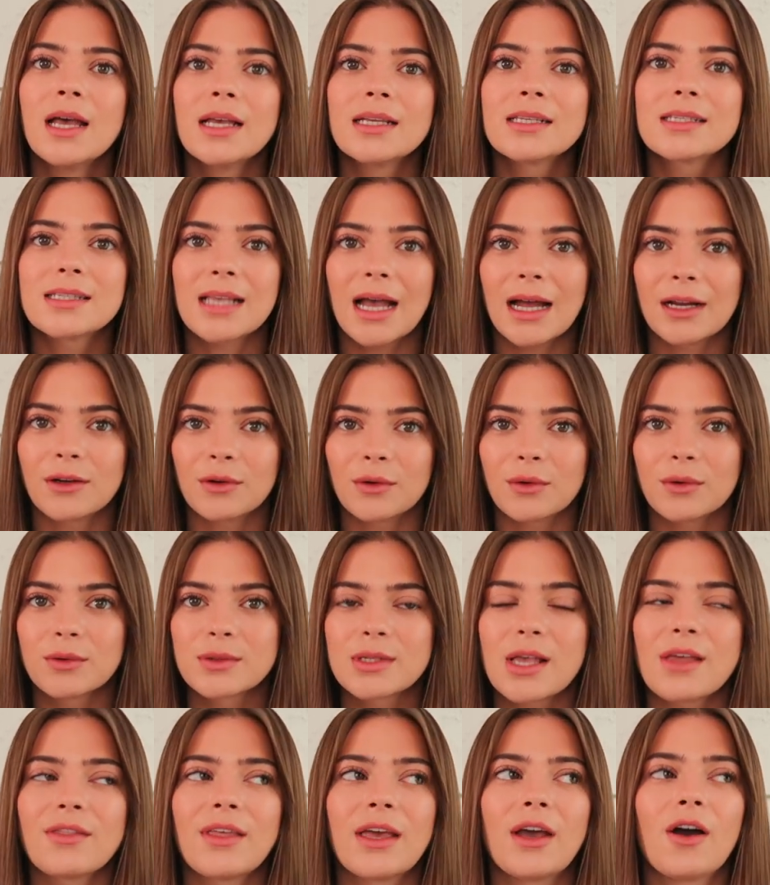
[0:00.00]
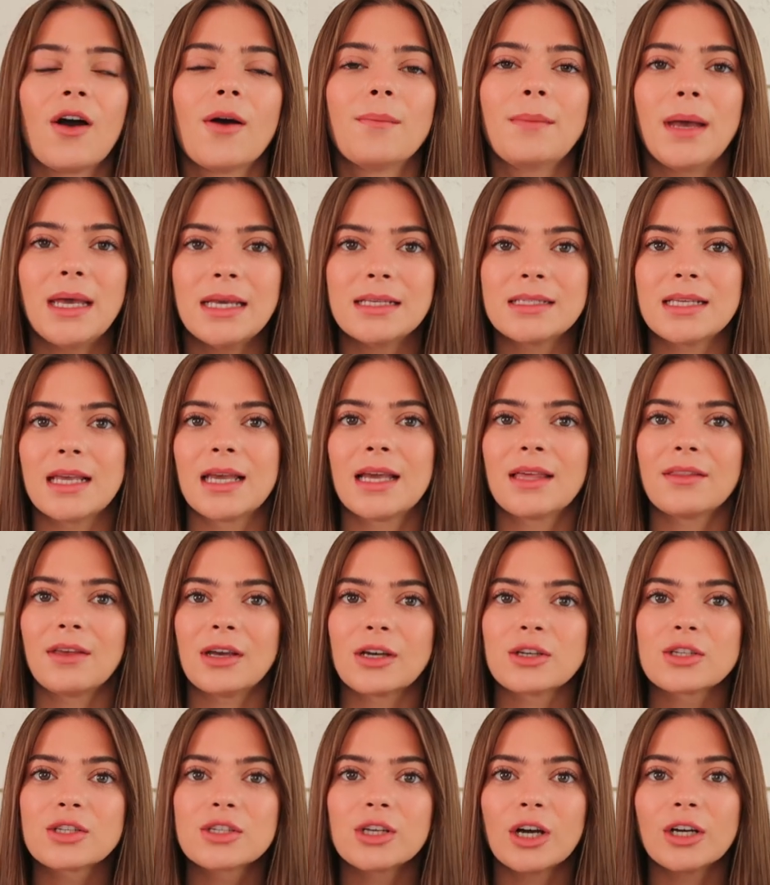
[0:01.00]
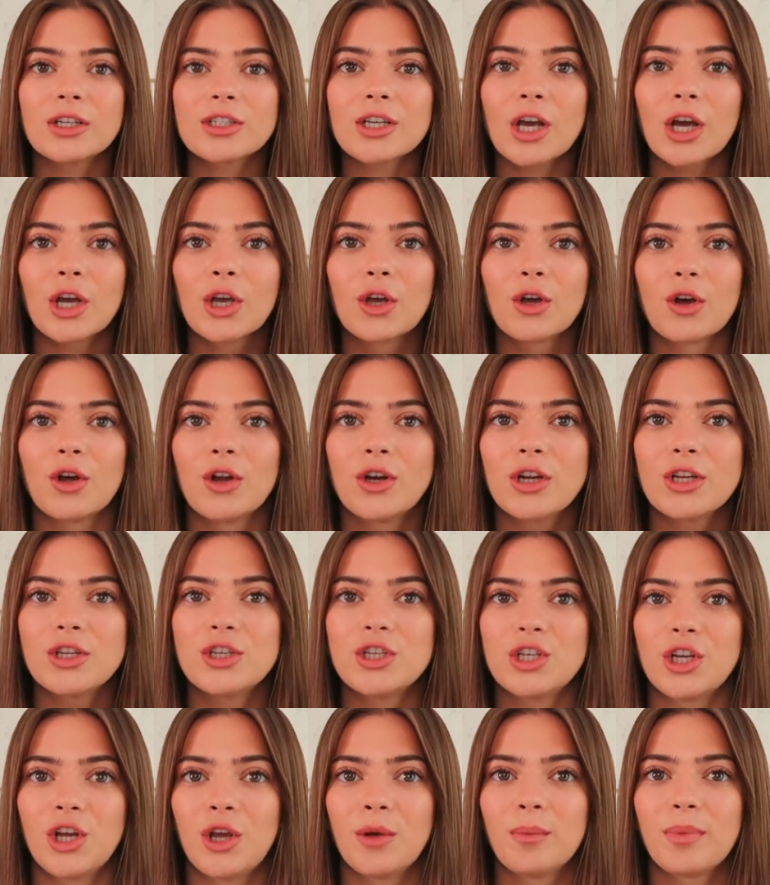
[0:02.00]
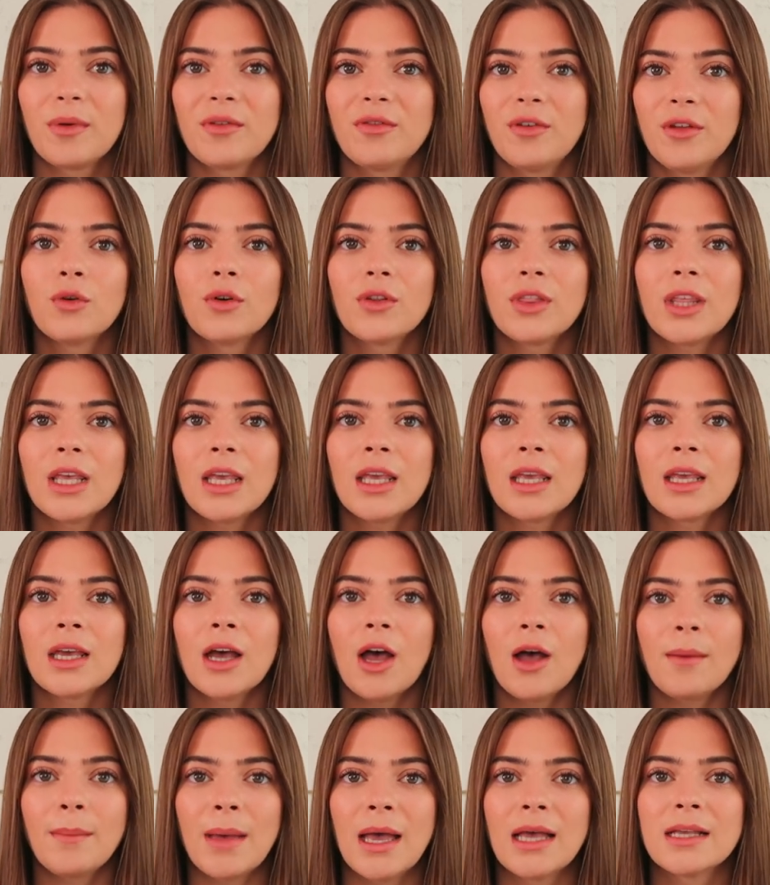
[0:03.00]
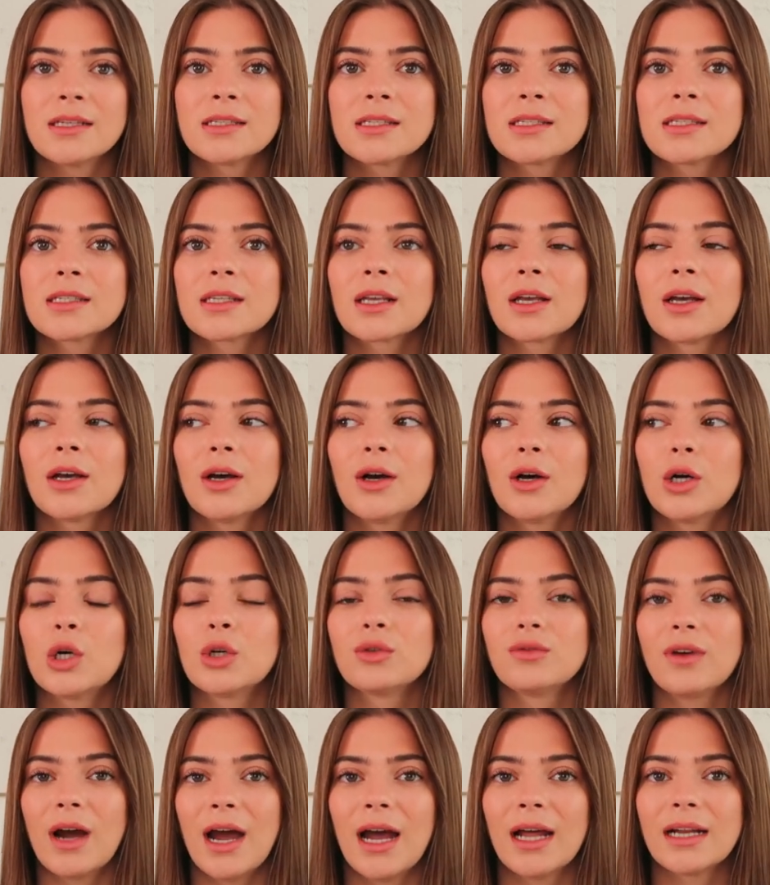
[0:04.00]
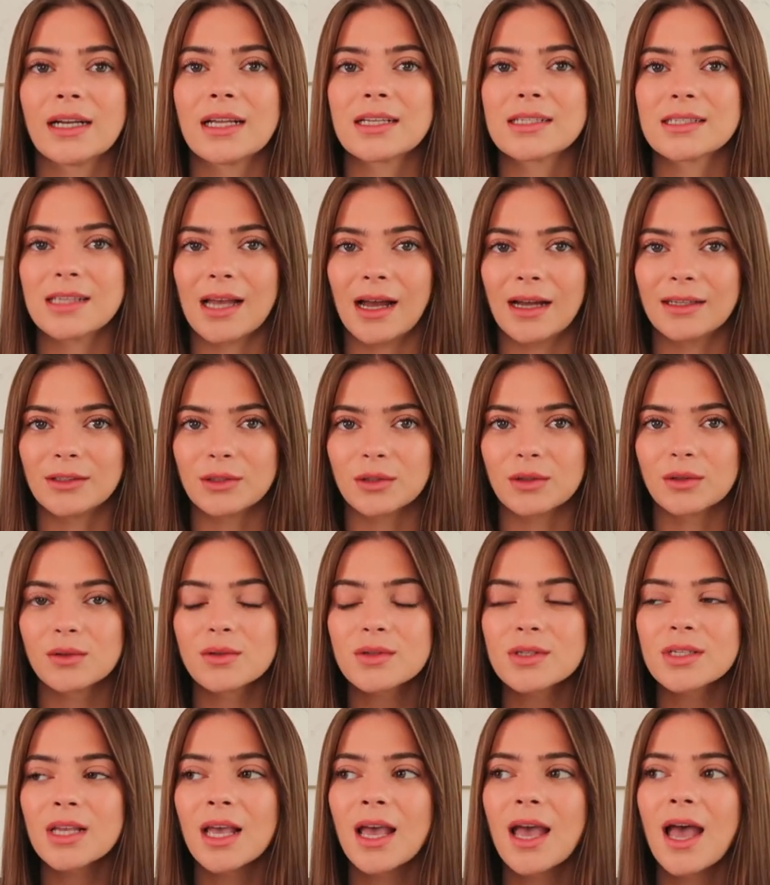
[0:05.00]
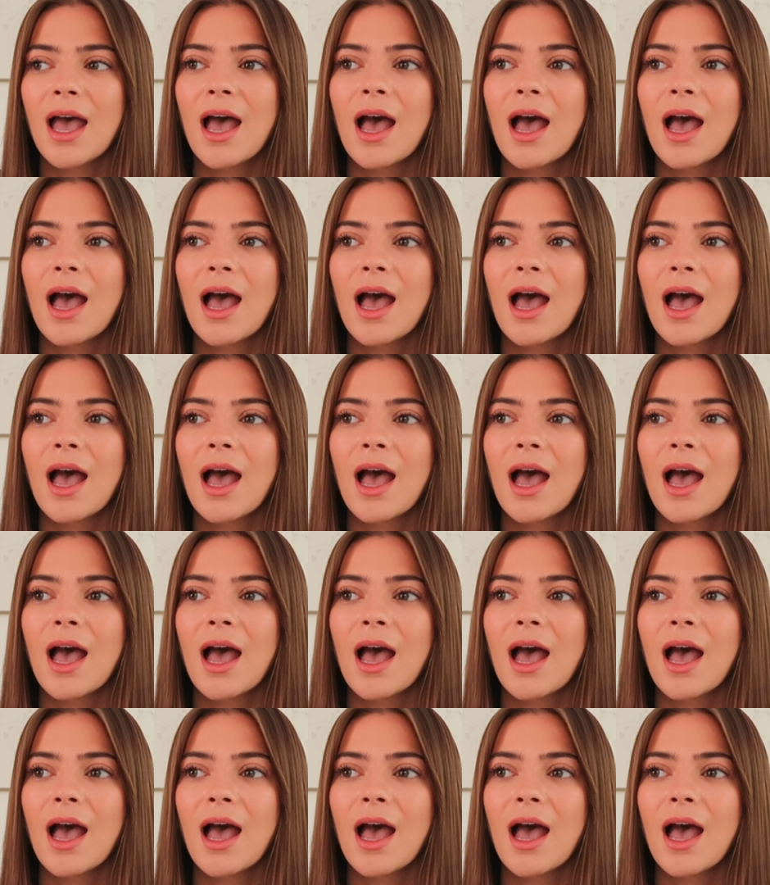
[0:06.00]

Sandals. They are amazing. They are such a good dupe for the Hermes Oran sandals.